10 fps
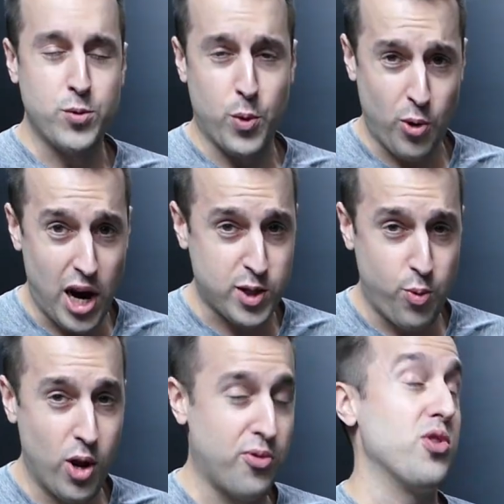The price
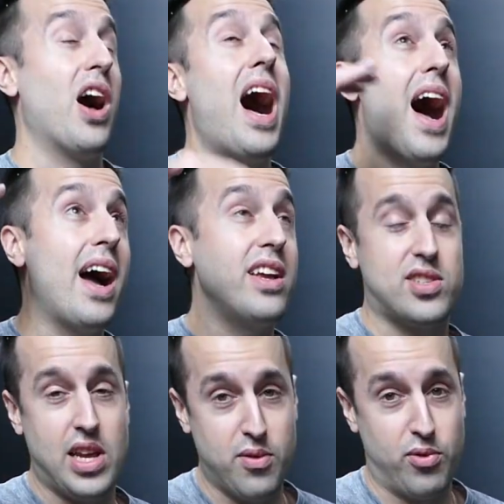point for the
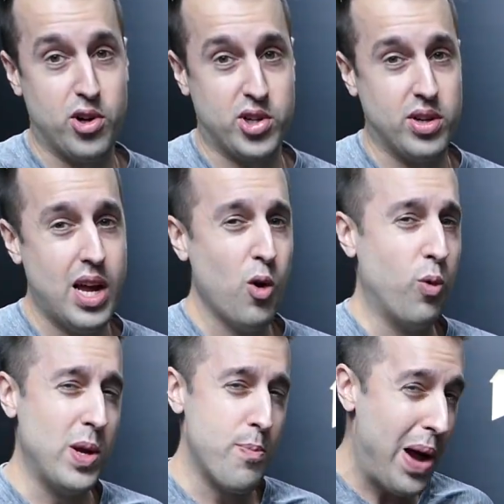highest end version
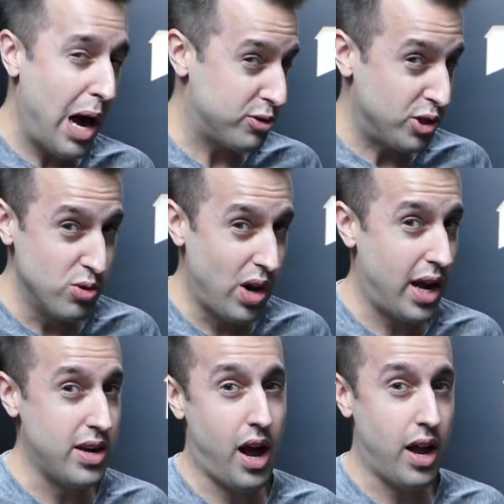will be about
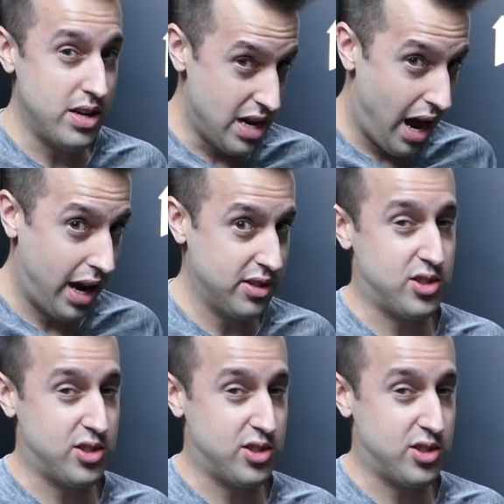$2,999,